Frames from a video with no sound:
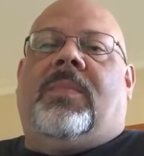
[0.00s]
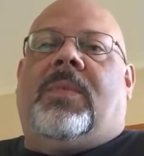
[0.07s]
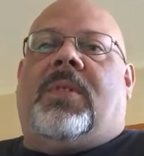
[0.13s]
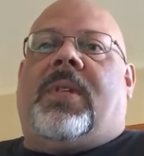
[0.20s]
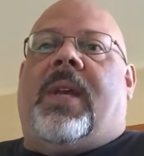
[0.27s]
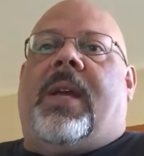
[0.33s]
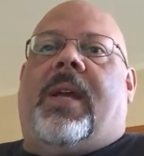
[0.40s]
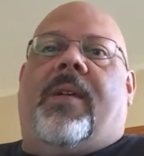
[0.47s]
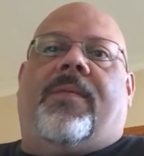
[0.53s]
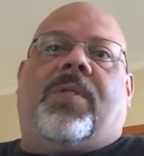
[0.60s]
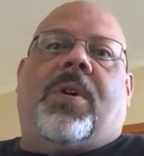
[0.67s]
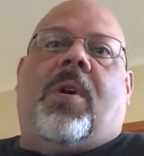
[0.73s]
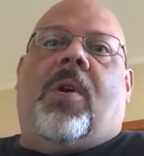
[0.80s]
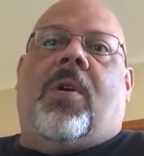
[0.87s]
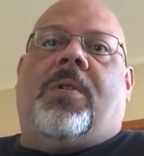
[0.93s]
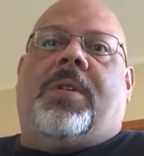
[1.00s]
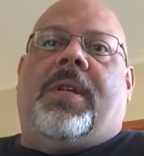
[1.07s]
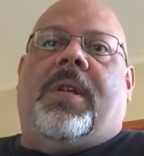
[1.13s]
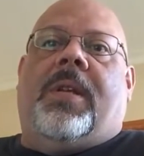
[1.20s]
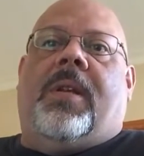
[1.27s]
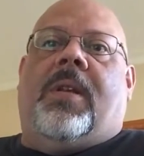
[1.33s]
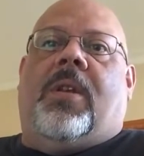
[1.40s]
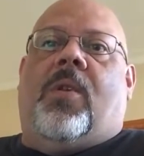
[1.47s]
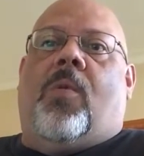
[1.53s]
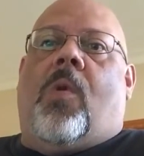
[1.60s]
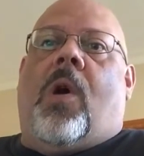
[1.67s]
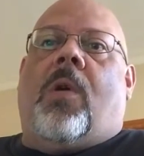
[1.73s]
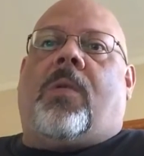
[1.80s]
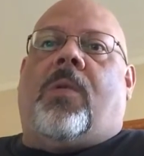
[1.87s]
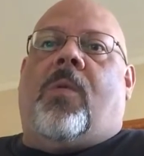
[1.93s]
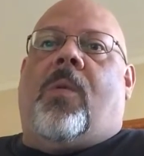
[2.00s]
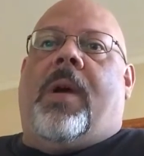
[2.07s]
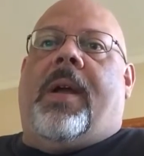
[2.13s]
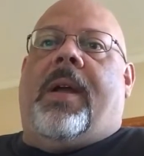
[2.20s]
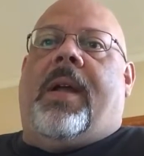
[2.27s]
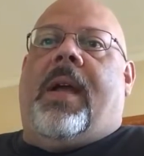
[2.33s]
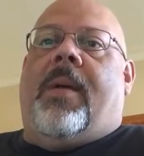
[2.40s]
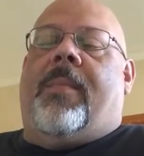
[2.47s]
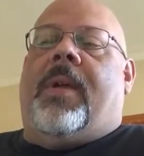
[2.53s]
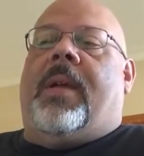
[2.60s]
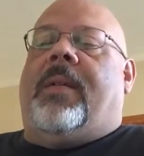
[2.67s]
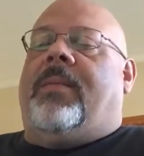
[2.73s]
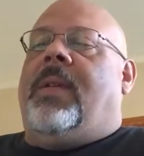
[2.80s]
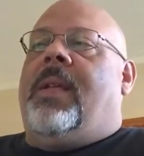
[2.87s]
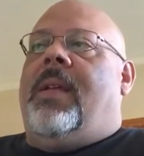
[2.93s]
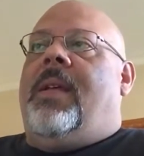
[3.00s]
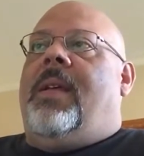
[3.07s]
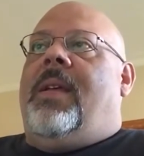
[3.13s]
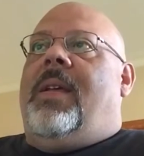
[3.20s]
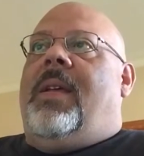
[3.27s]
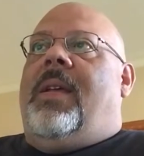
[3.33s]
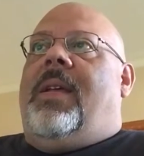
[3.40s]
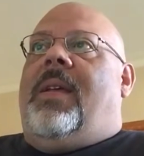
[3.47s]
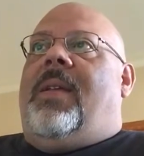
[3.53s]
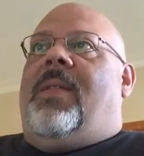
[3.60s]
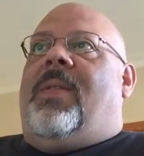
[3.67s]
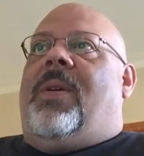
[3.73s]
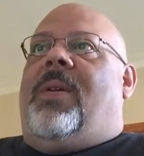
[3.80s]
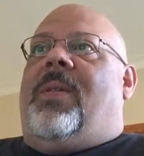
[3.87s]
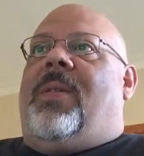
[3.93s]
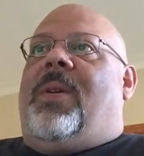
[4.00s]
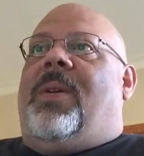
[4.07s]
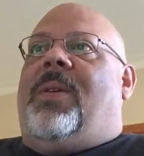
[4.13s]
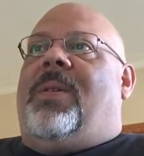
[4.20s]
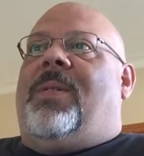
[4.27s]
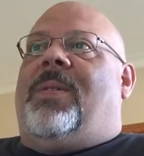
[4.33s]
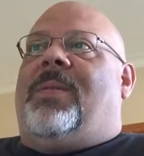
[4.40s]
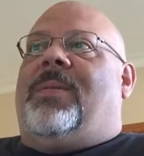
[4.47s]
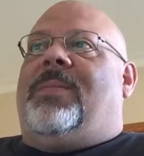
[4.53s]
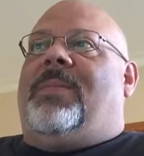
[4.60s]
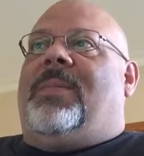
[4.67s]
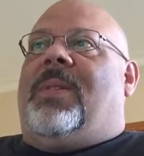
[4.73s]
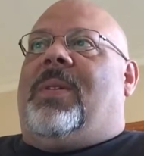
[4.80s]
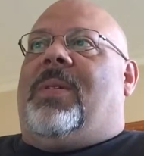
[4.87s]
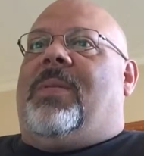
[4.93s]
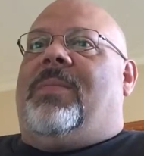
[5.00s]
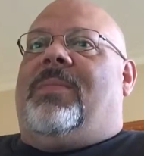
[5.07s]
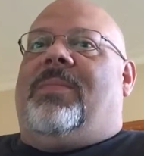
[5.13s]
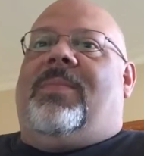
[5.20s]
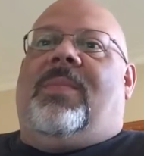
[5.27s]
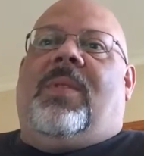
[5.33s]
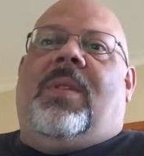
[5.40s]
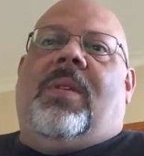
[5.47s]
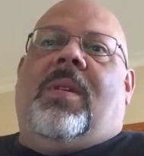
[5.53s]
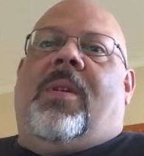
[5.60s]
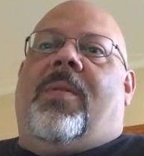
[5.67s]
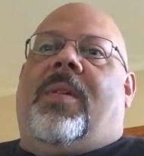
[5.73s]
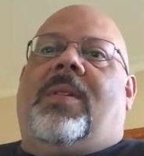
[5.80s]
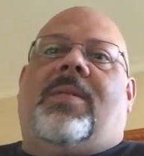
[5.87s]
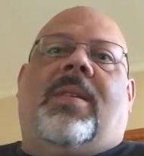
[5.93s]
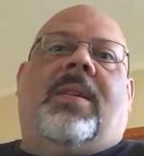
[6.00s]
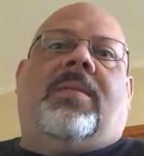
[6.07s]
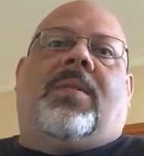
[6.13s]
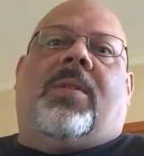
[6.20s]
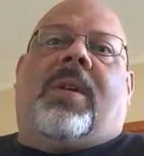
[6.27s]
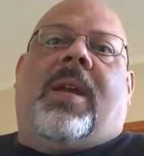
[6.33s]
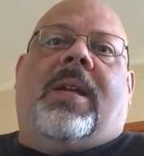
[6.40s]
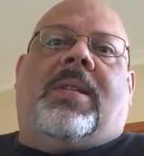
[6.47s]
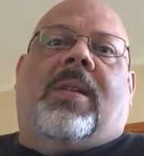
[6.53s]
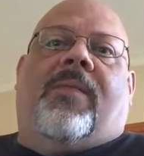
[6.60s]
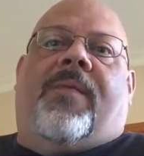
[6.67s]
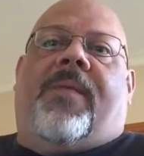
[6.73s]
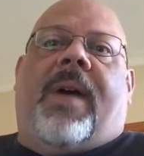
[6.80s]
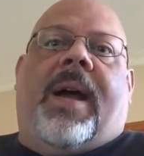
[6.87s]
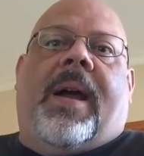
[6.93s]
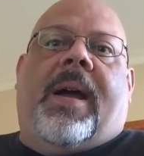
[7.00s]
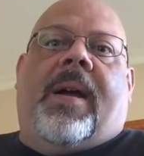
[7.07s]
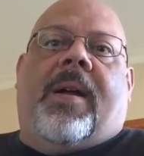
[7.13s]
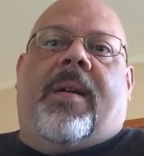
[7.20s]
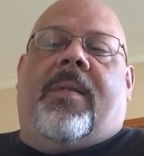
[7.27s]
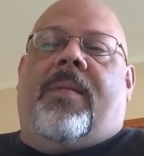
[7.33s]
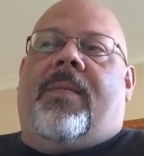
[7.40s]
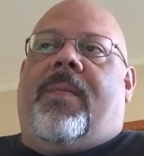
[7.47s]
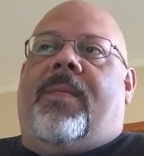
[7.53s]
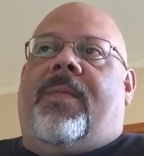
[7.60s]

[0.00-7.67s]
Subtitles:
say, of charging and you walked away. I mean, they're these things are catching fire.